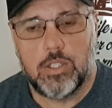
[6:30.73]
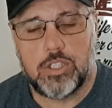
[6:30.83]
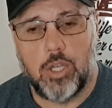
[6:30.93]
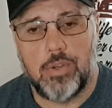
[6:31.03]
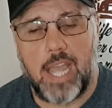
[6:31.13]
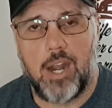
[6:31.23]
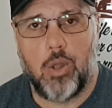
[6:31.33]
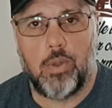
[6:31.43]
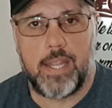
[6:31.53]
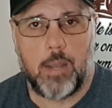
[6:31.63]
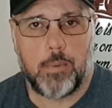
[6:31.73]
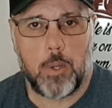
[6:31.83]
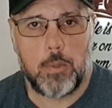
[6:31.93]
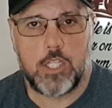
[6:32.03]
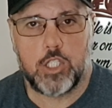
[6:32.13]
so not only I'm
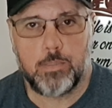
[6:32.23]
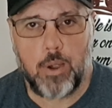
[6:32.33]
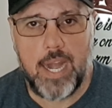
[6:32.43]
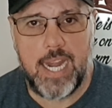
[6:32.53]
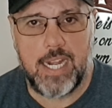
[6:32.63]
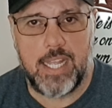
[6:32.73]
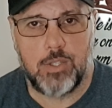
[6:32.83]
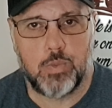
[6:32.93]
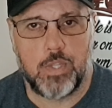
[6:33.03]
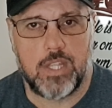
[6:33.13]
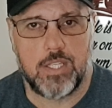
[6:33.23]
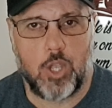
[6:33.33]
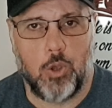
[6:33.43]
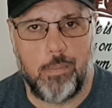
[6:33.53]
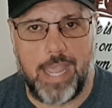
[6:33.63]
going to be spraying this with this
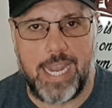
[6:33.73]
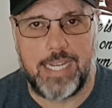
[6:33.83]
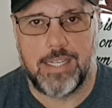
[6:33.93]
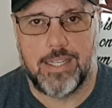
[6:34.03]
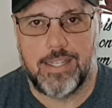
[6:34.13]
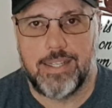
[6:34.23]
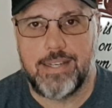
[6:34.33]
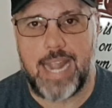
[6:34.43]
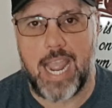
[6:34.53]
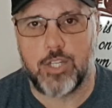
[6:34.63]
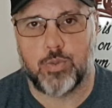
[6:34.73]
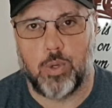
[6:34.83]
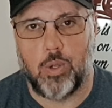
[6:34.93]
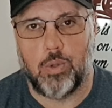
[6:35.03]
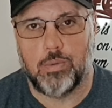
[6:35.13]
homemade
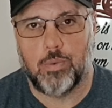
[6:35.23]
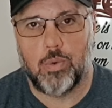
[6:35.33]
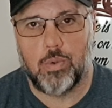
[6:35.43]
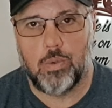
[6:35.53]
natural